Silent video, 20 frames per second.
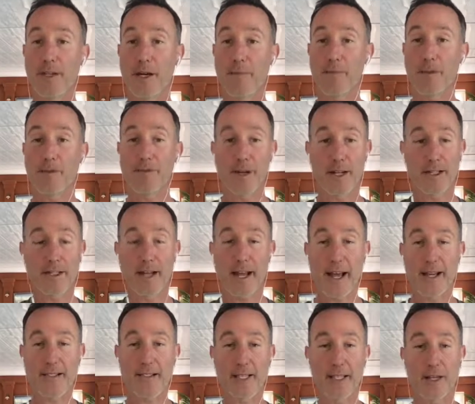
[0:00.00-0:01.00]
That'd be
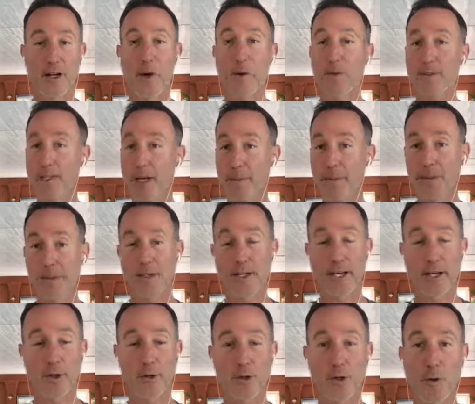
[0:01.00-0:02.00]
fantastic. It always helps the
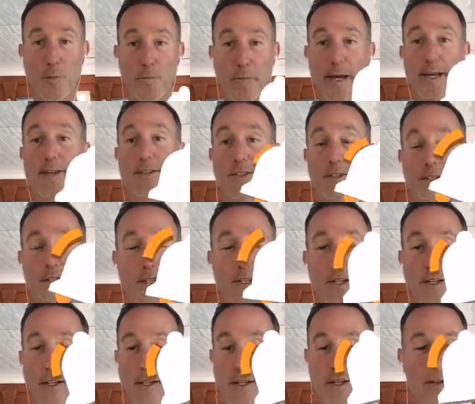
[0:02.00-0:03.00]
channel tremendously
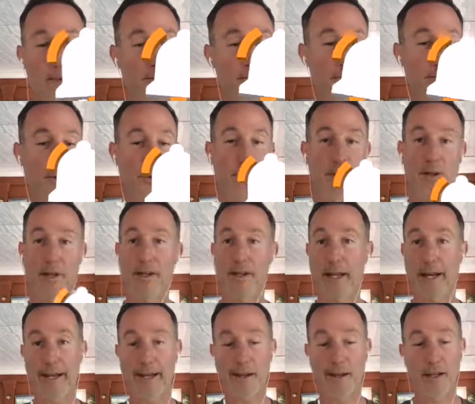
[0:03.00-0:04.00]
for a
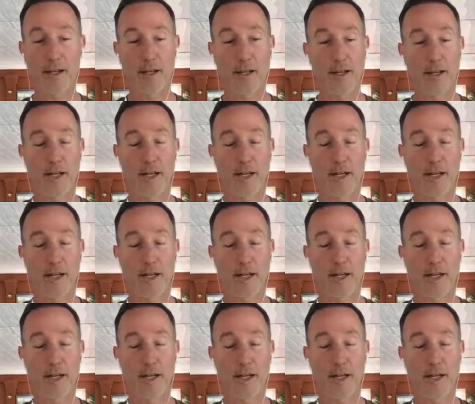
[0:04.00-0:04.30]
like.